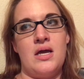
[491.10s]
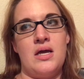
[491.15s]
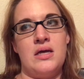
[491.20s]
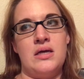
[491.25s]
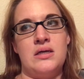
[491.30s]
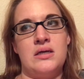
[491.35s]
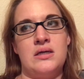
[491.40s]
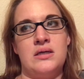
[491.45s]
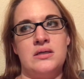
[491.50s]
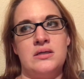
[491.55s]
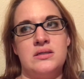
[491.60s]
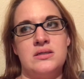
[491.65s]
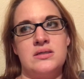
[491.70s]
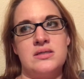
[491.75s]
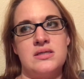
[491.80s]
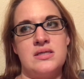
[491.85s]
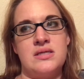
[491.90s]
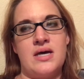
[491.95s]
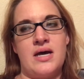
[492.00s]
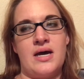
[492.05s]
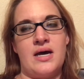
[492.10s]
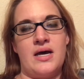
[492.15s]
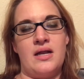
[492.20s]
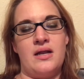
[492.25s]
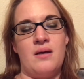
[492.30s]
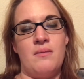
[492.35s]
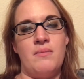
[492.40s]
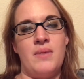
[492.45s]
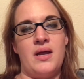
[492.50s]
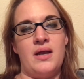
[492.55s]
is that
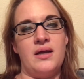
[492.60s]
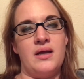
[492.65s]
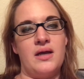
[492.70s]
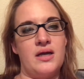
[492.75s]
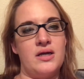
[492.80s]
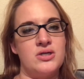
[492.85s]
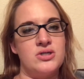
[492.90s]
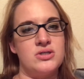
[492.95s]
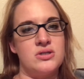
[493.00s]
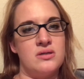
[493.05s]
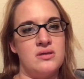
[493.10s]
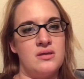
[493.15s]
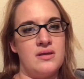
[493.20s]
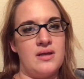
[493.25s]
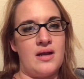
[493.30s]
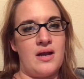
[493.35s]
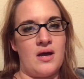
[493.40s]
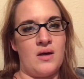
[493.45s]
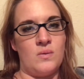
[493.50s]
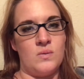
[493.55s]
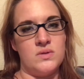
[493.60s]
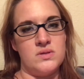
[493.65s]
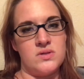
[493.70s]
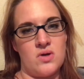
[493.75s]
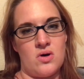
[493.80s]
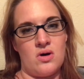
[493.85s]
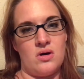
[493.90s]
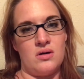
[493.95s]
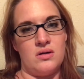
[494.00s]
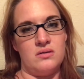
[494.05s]
a medication that I was
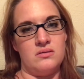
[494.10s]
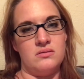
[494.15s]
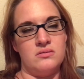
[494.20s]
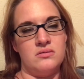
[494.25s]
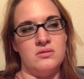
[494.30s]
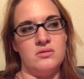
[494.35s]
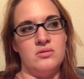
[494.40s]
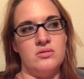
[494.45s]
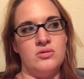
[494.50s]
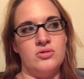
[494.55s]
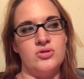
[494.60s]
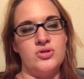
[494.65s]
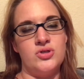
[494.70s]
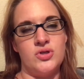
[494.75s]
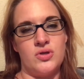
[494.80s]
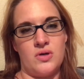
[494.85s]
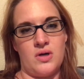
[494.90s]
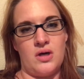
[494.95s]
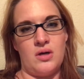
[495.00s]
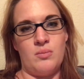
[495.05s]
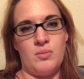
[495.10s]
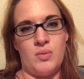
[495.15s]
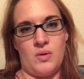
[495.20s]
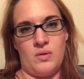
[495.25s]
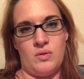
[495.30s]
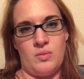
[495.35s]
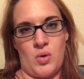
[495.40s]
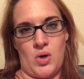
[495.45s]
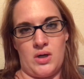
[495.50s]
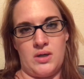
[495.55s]
on during
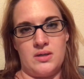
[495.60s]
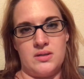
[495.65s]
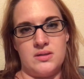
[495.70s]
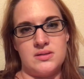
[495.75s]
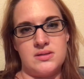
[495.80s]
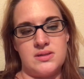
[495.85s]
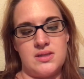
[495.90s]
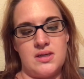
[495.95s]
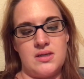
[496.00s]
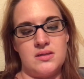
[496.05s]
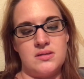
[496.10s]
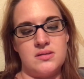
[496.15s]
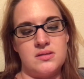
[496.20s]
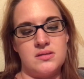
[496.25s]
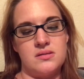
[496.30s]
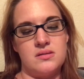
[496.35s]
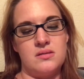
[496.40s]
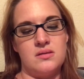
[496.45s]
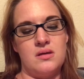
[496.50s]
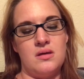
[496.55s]
both pregnancies,